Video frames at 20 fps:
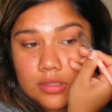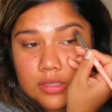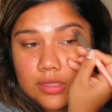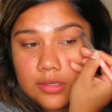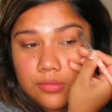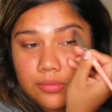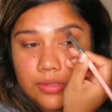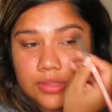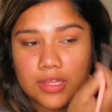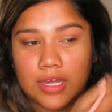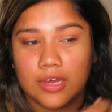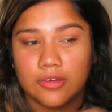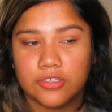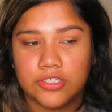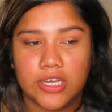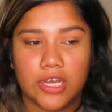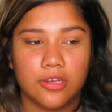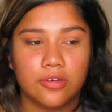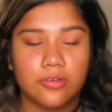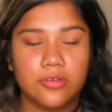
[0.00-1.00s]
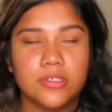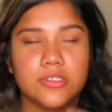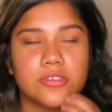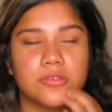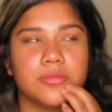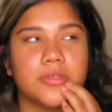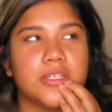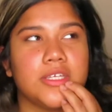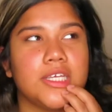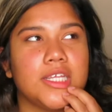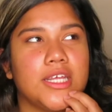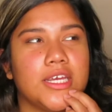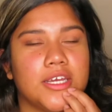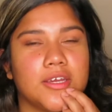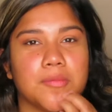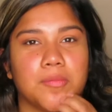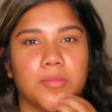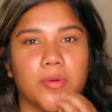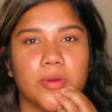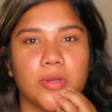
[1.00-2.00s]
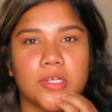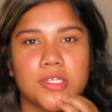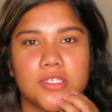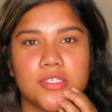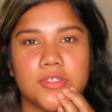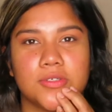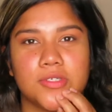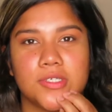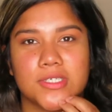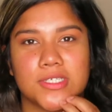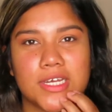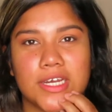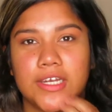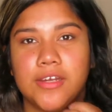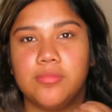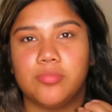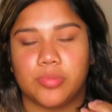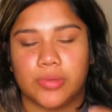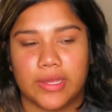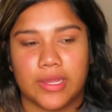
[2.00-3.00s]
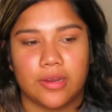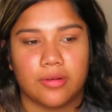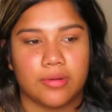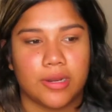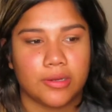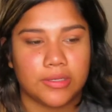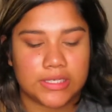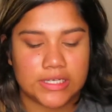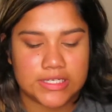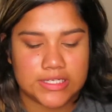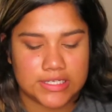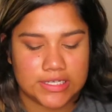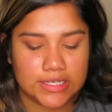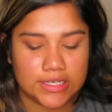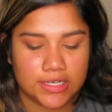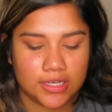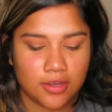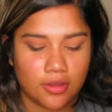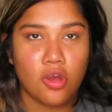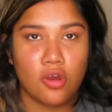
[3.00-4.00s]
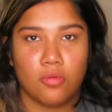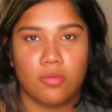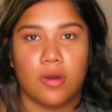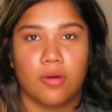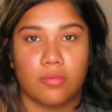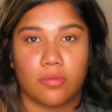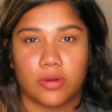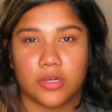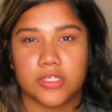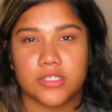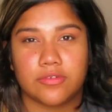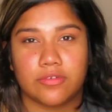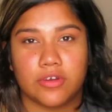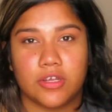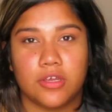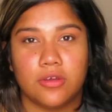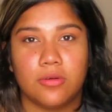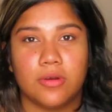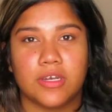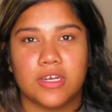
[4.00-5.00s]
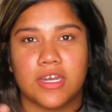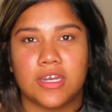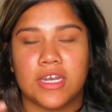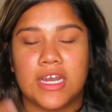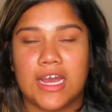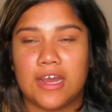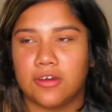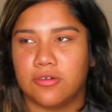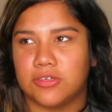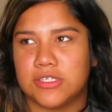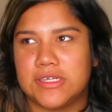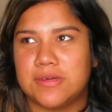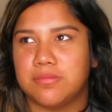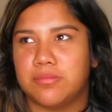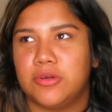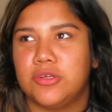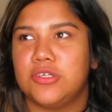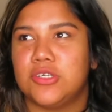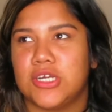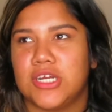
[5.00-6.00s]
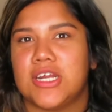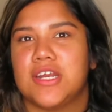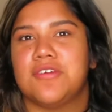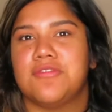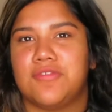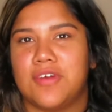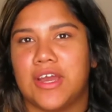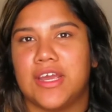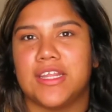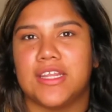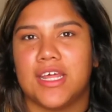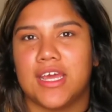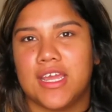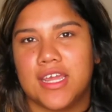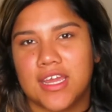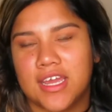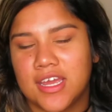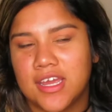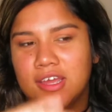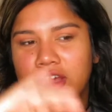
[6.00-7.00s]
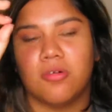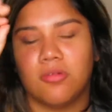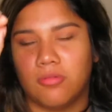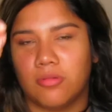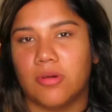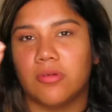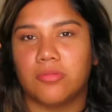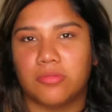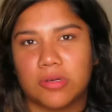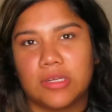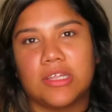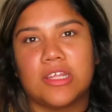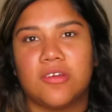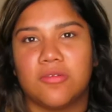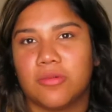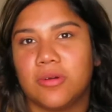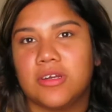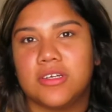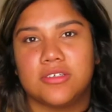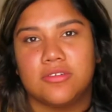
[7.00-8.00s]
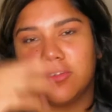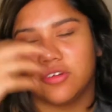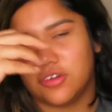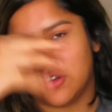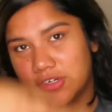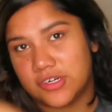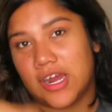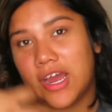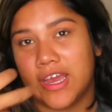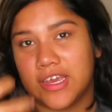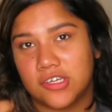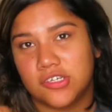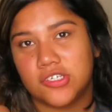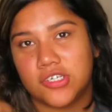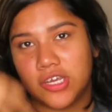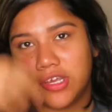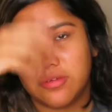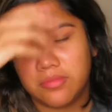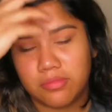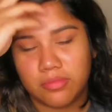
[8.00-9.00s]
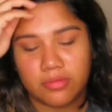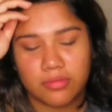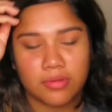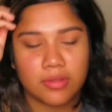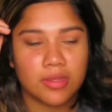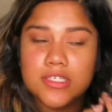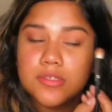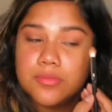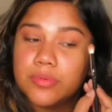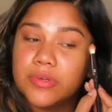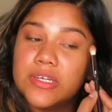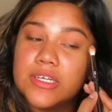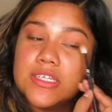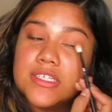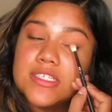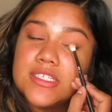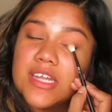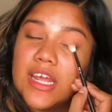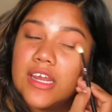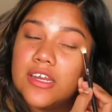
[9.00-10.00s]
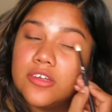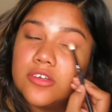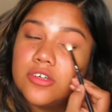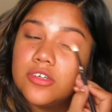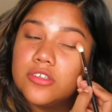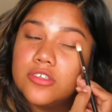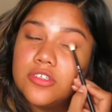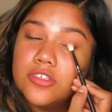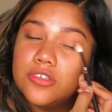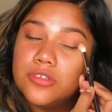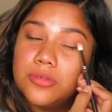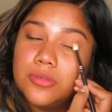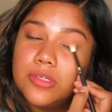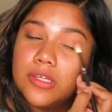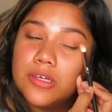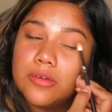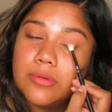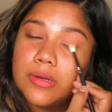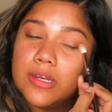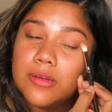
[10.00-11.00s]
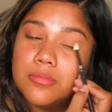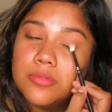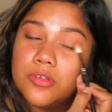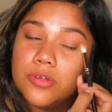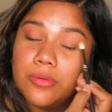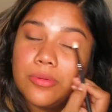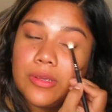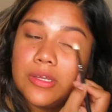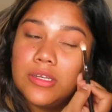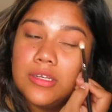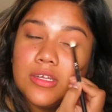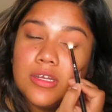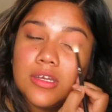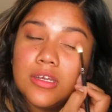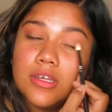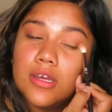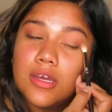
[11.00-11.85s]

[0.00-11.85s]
And with eyeshadow, it's really like important to just kind of play around and see what works for you, and then at some point you're gonna find like what really works for your eye shape. This is pretty standard too, like what I'm doing.